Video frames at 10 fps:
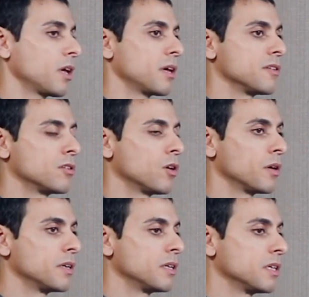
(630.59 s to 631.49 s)
And
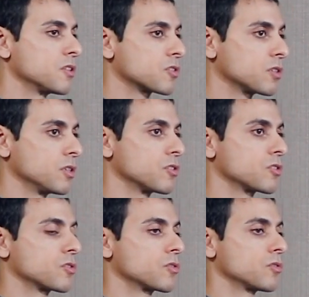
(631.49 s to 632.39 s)
it's
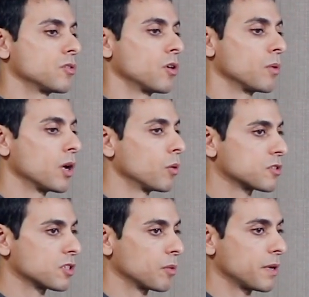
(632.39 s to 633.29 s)
we
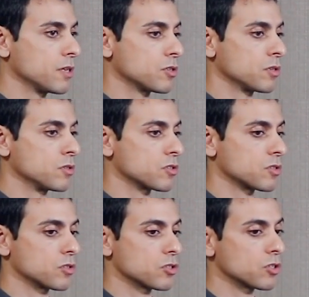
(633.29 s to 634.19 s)
always tell patients
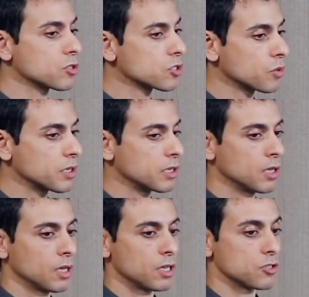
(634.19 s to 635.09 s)
surgery,
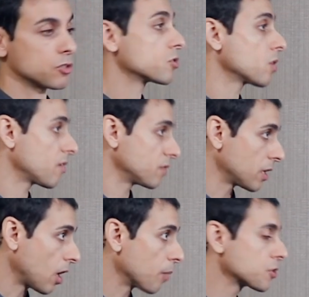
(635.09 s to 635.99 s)
it's good to have
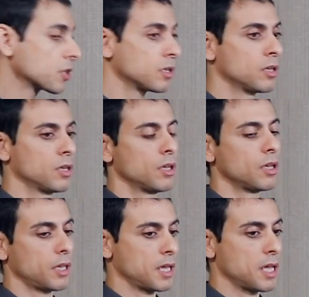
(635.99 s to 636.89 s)
that option,
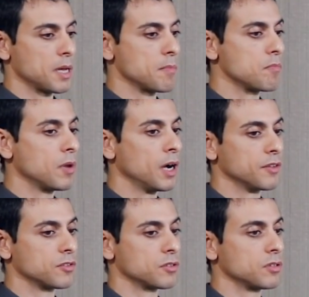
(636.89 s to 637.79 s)

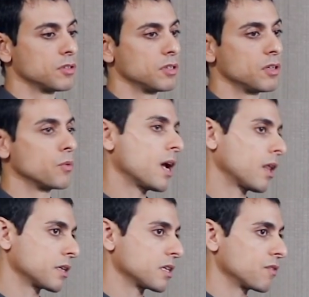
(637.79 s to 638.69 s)
but the
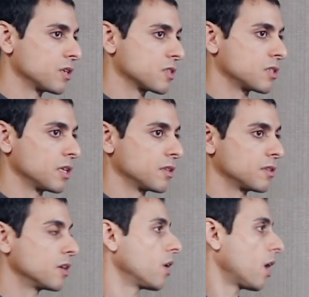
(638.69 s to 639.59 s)
reality of it is that
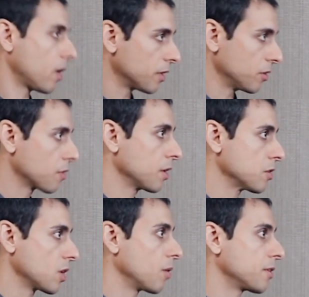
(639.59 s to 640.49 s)
there are other
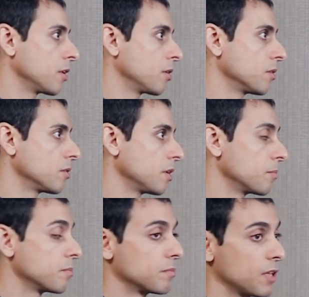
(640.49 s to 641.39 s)
things out there
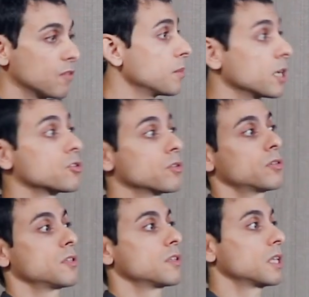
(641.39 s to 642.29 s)
that everybody should
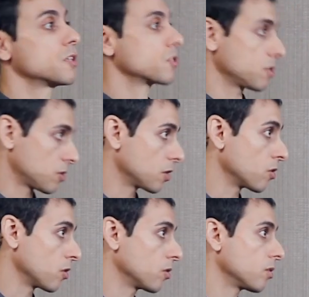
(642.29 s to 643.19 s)
at least
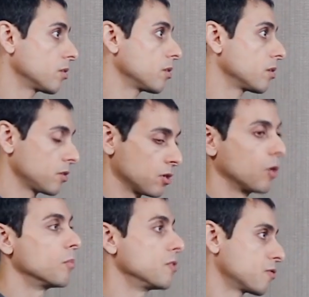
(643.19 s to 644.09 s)
consider,
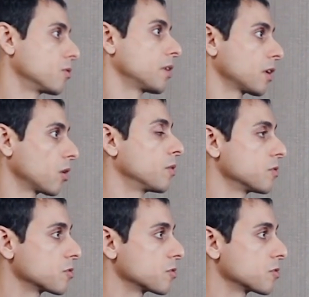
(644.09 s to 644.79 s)
before they go into